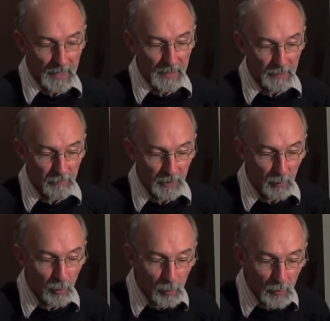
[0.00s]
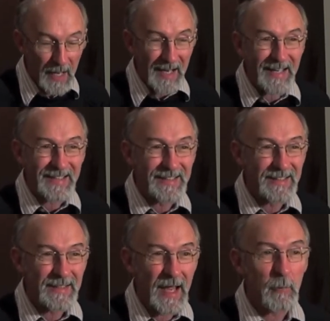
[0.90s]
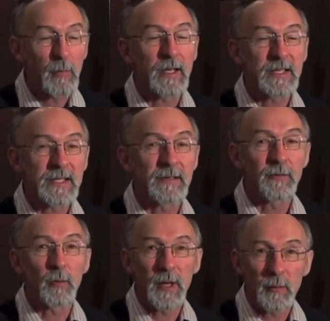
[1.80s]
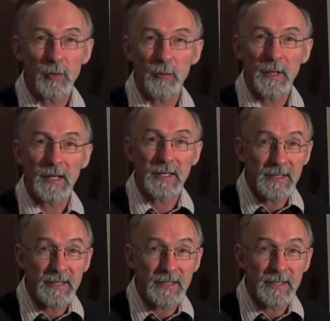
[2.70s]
incredible and unpleasant for people to be in.